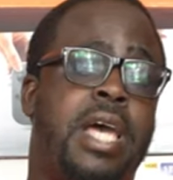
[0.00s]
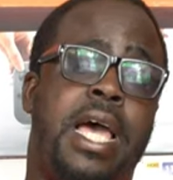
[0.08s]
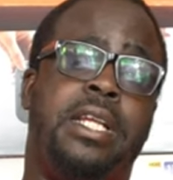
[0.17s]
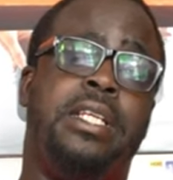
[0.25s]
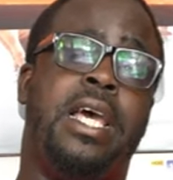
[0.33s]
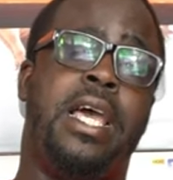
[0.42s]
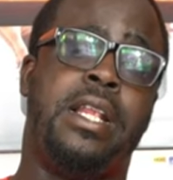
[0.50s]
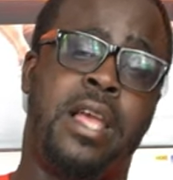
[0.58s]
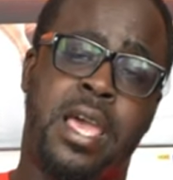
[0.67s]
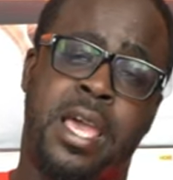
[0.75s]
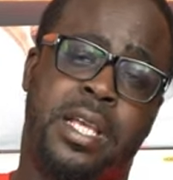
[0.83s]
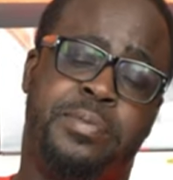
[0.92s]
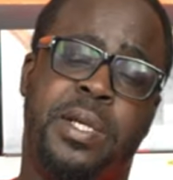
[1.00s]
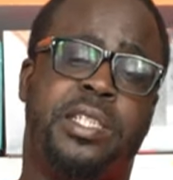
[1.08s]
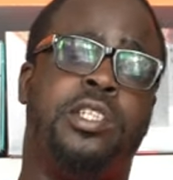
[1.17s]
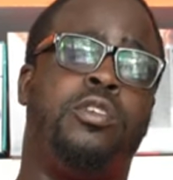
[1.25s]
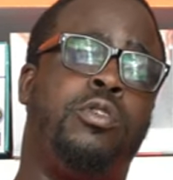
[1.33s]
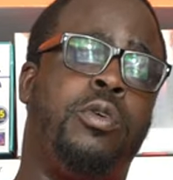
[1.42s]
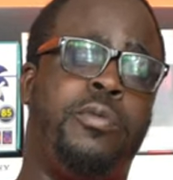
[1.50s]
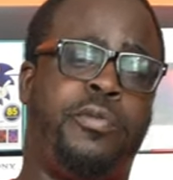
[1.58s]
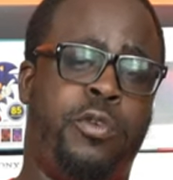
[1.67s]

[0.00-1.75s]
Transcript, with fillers: you added in. It's basically a group